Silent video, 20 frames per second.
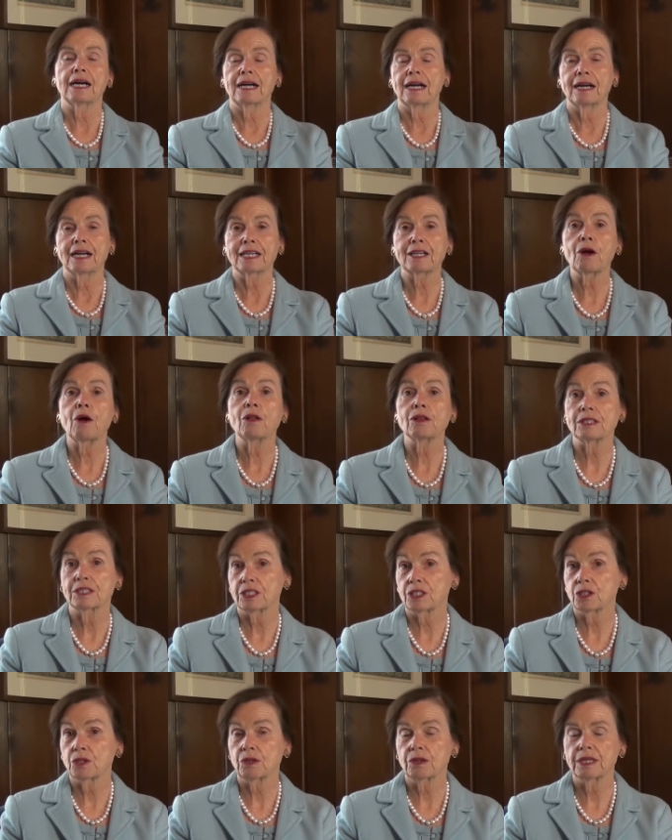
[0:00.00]
I call it
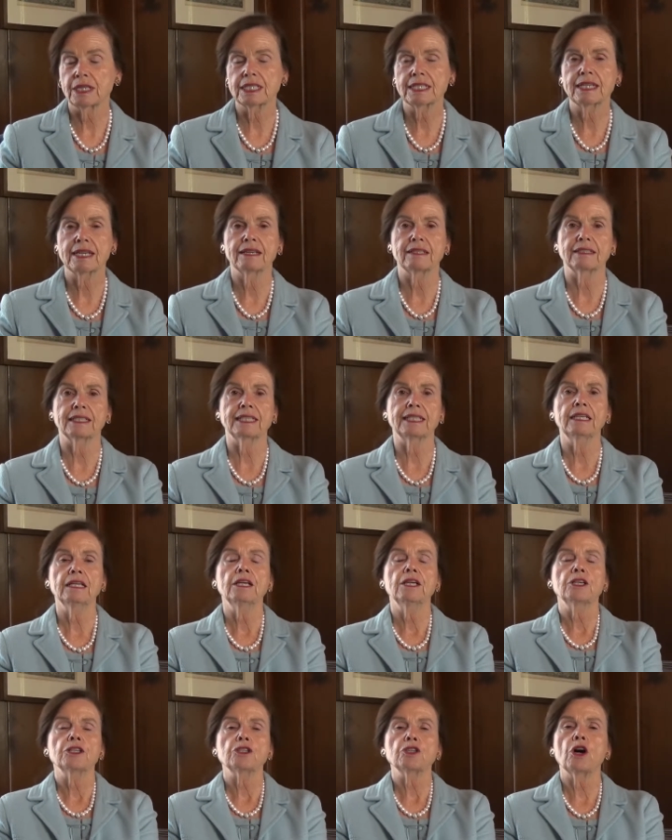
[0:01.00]
storytelling,
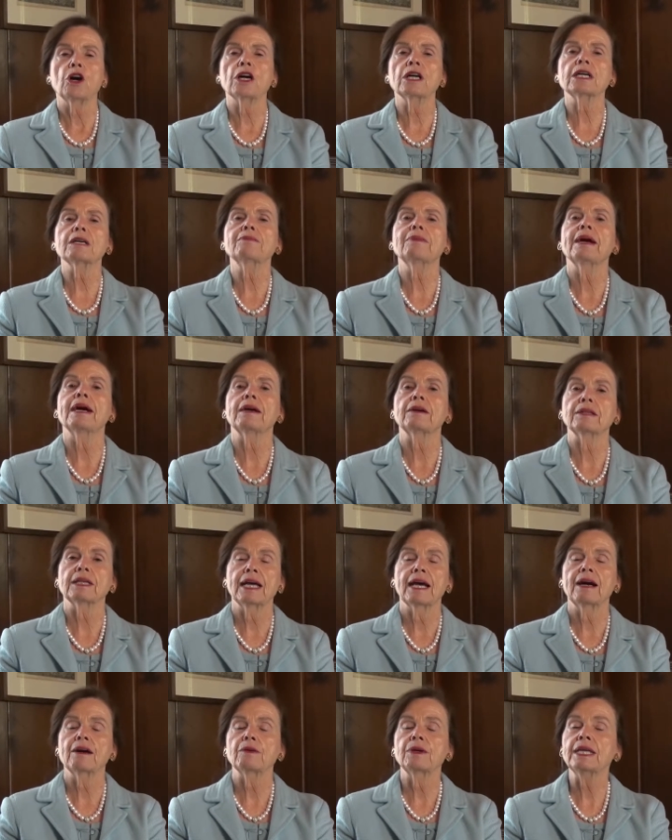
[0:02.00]
talk about
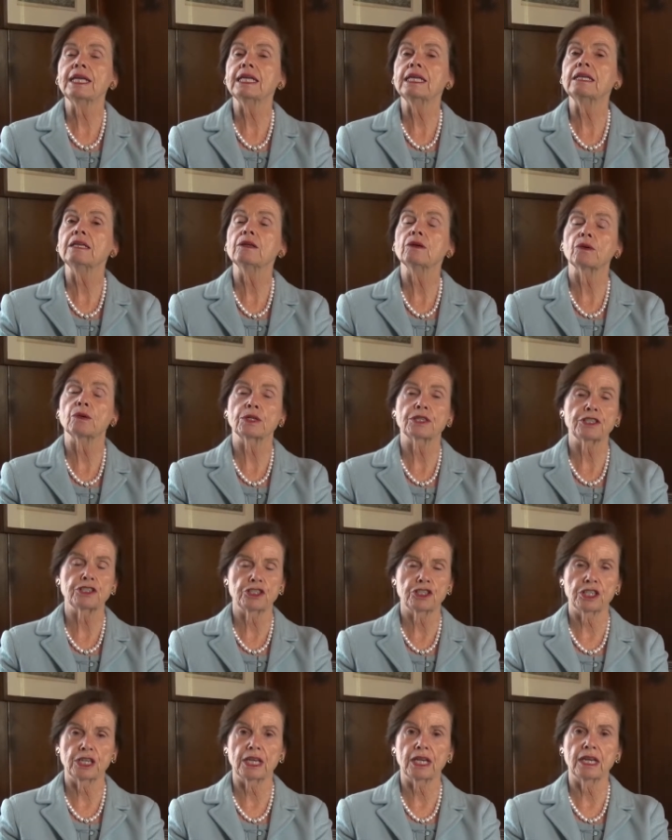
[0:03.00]
how he or
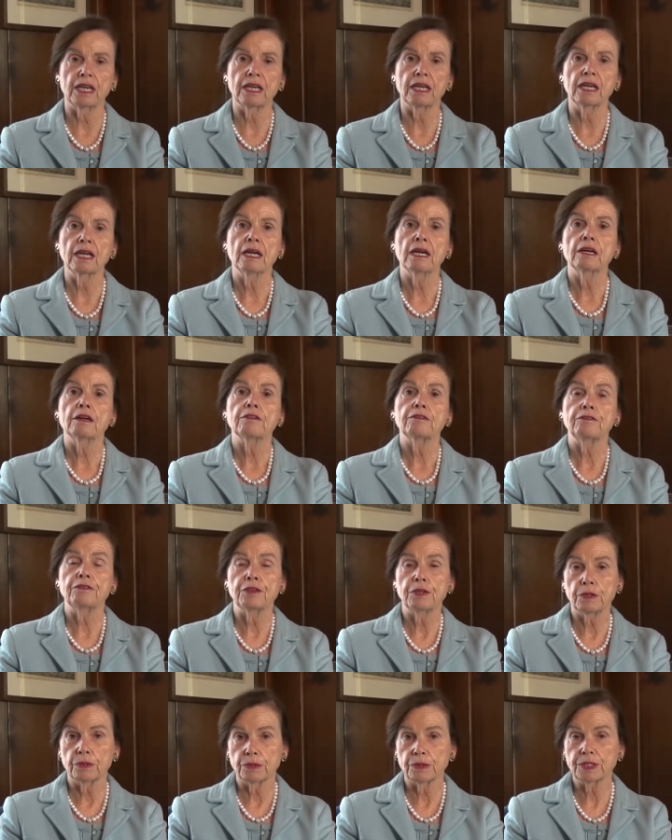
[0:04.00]
she
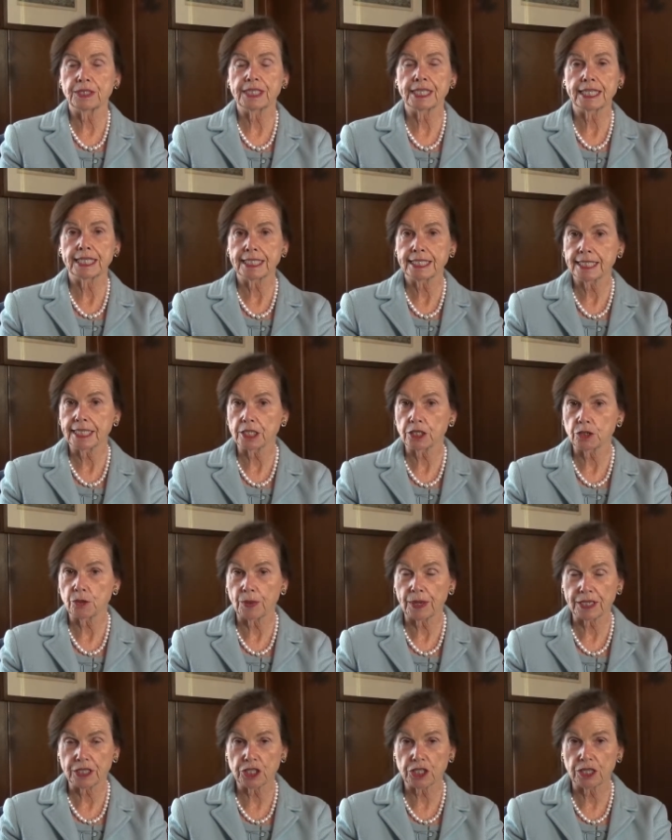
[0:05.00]
views the
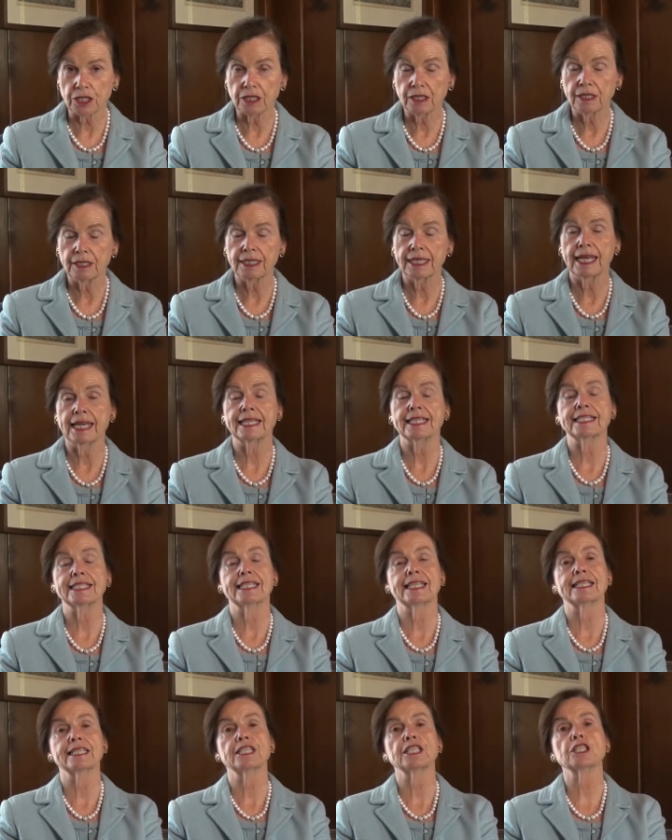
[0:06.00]
situation that is
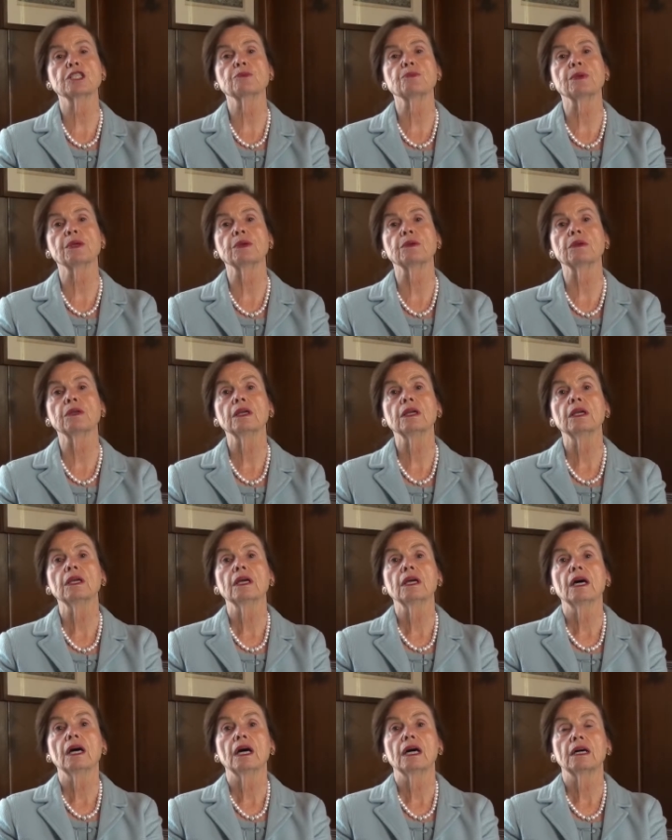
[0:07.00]
in dispute
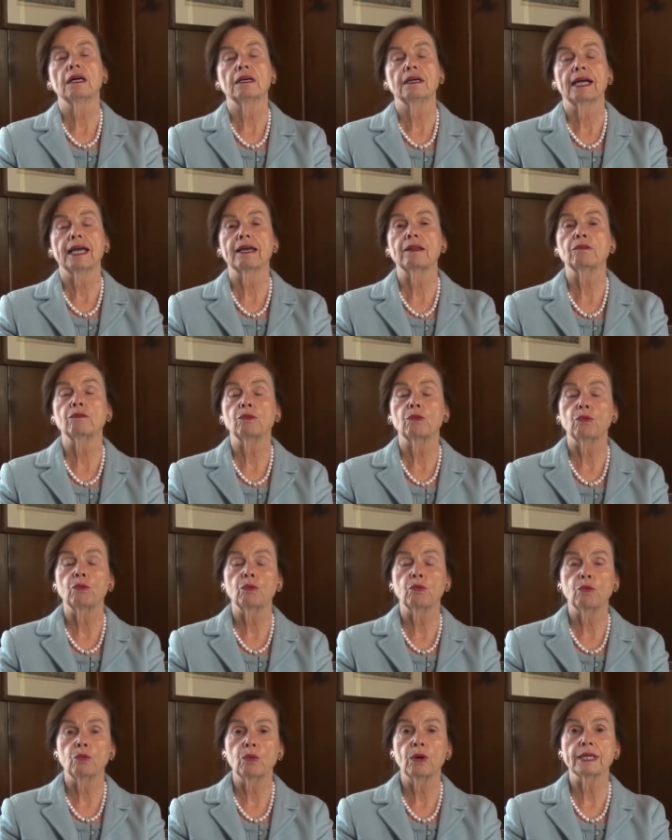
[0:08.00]
and
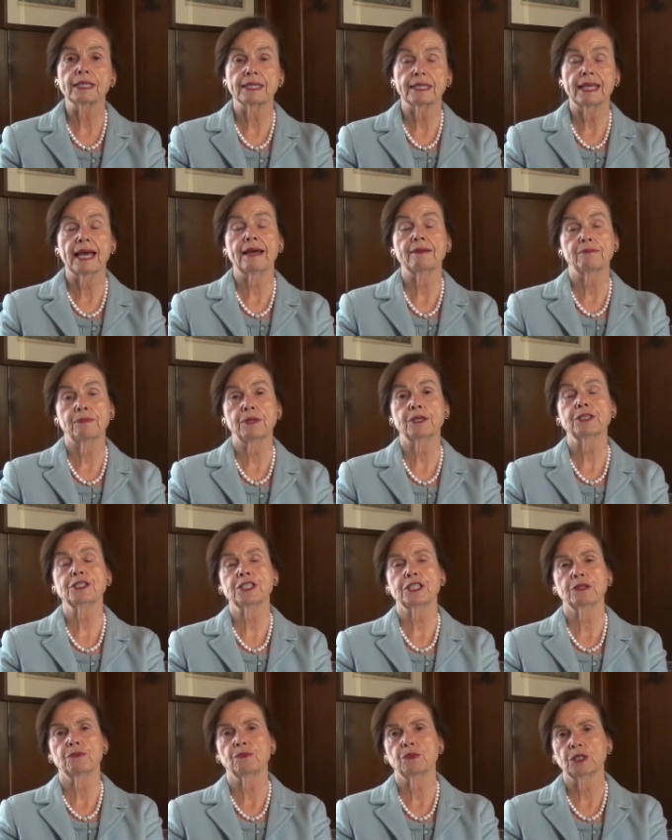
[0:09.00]
what that
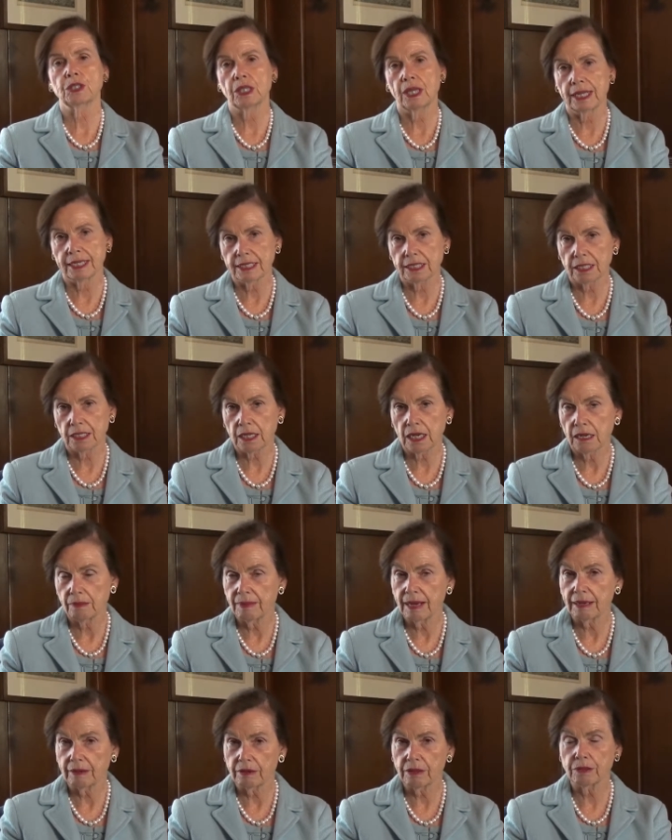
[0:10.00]
person would like to come
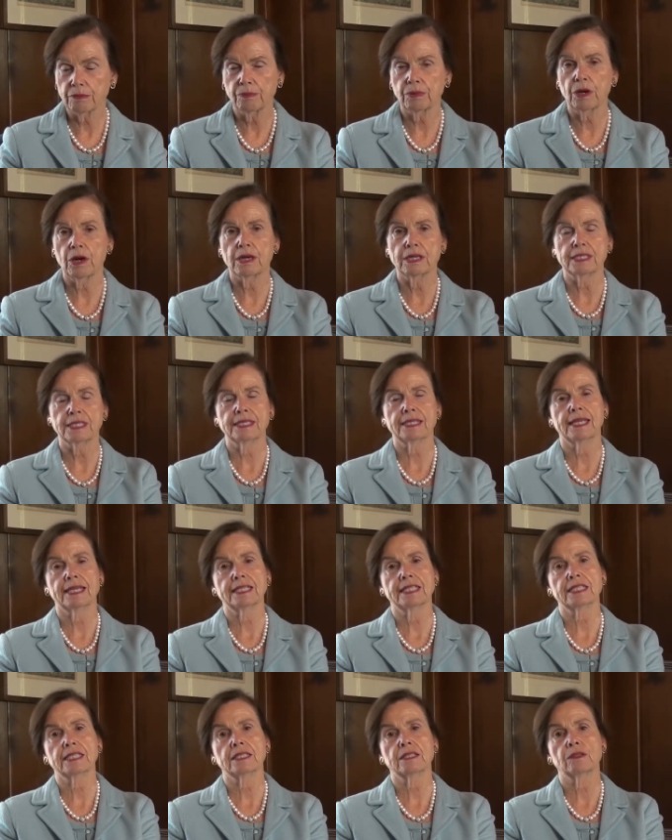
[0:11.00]
out of the
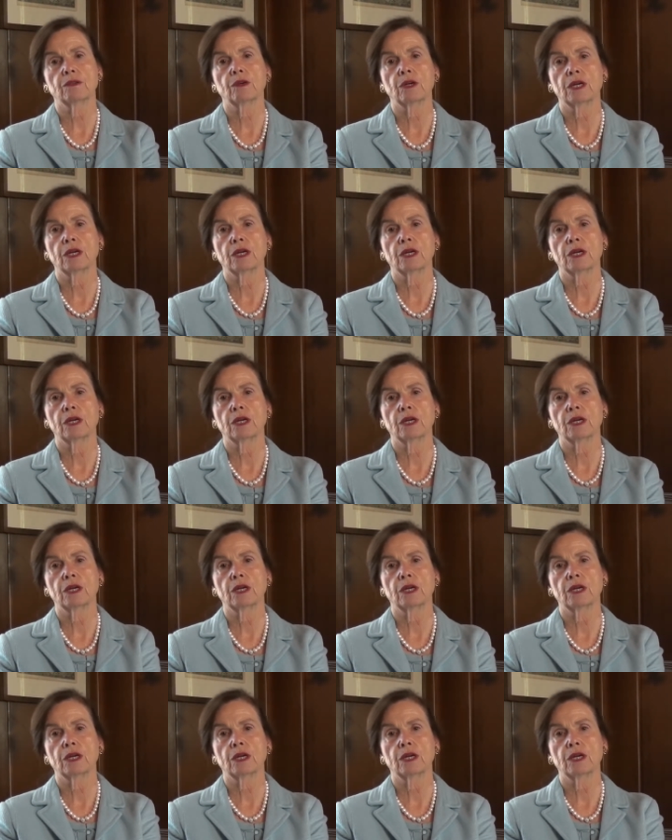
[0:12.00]
process